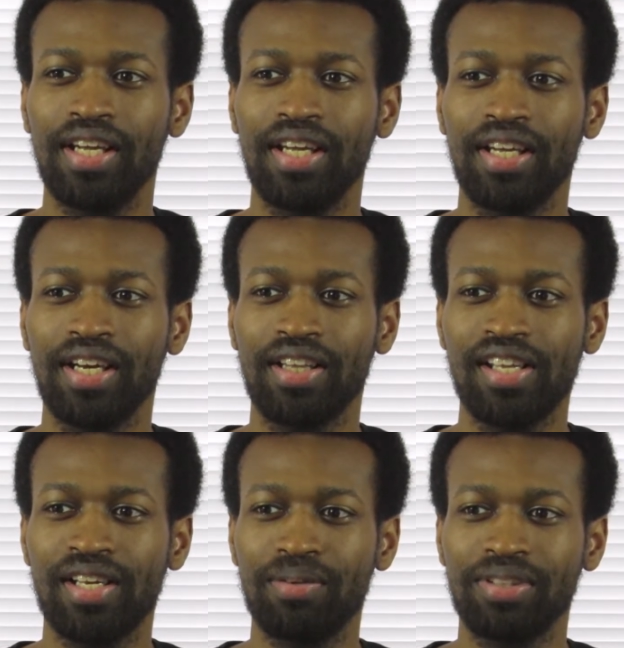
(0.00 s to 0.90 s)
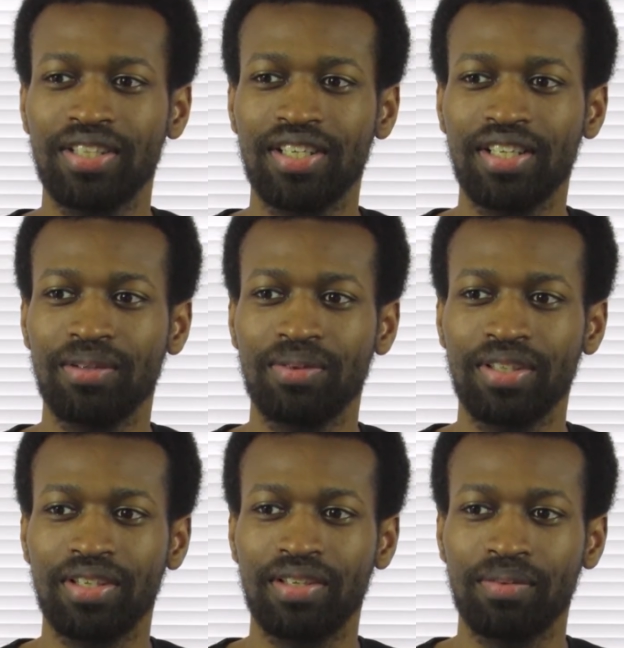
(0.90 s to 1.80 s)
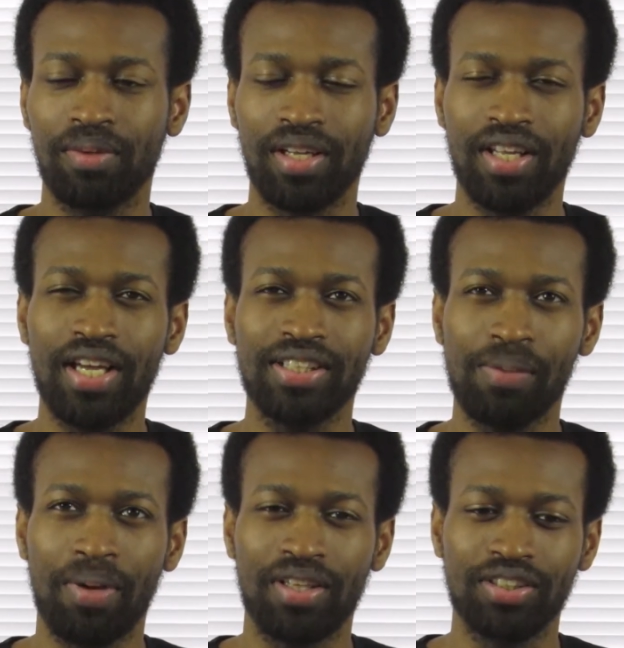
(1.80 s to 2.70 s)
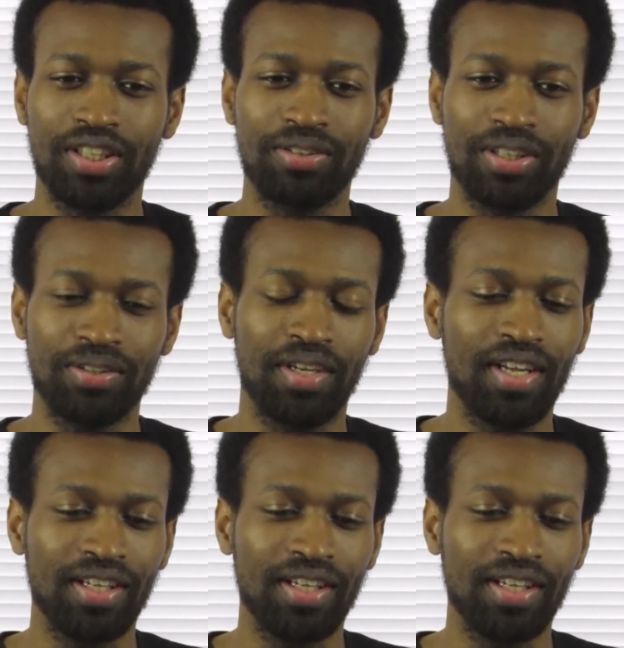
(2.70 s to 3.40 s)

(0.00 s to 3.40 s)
And I think there was another one, but I think I stopped after Johto,